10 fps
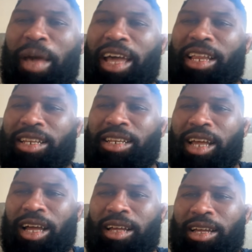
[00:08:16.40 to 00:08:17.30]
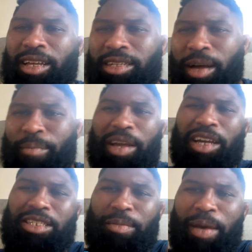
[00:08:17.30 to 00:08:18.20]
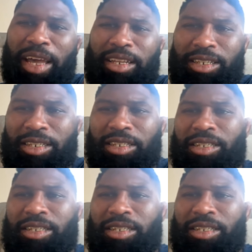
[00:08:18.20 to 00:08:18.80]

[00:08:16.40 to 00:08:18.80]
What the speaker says: Madden. I'm big into Madden.